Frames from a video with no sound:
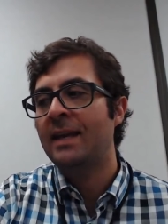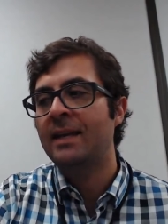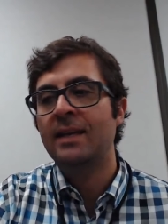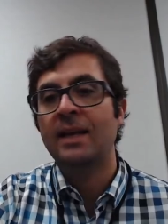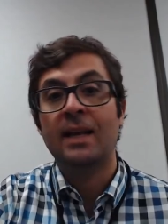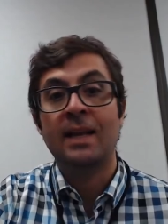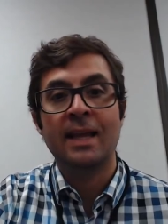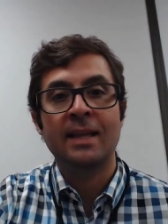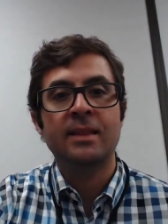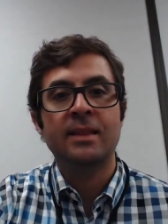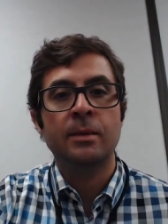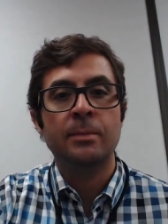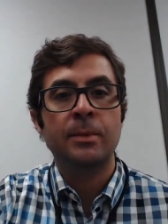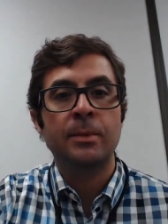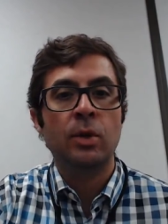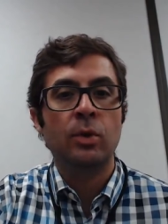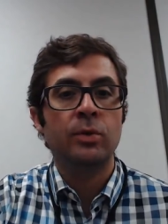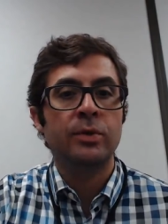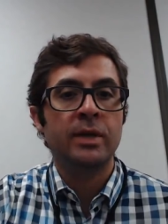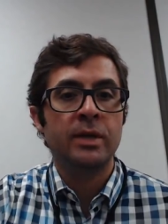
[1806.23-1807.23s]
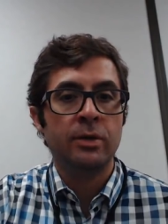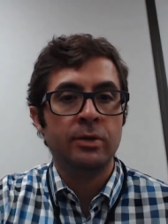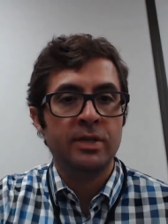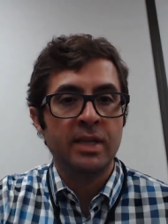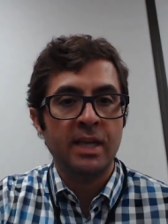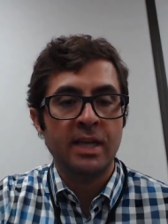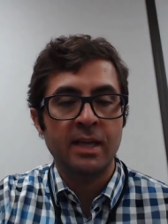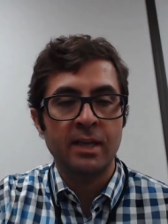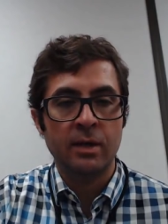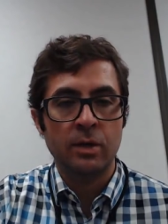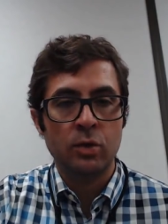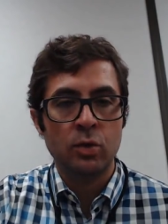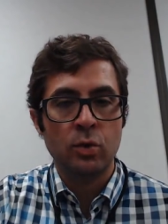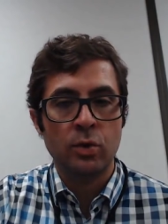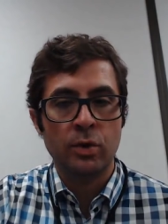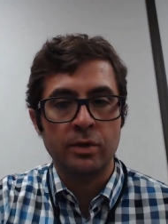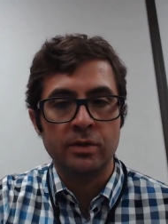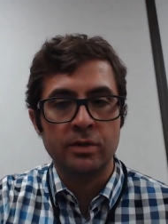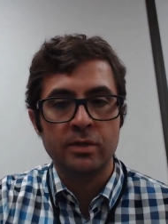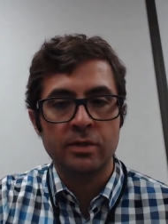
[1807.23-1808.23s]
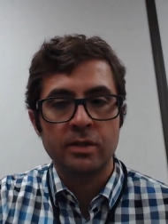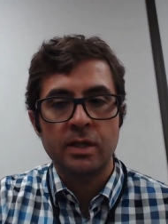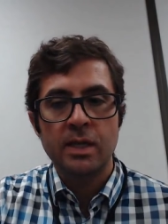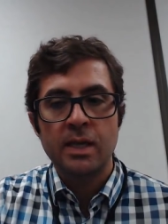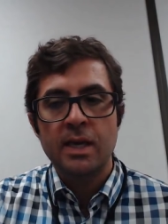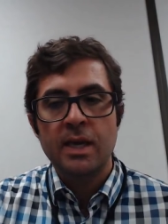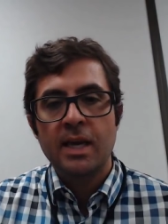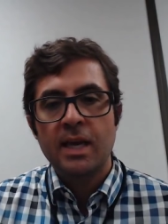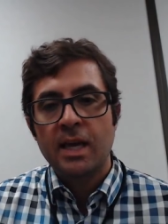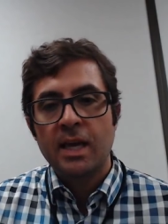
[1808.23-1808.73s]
and let them know that you're taking a course.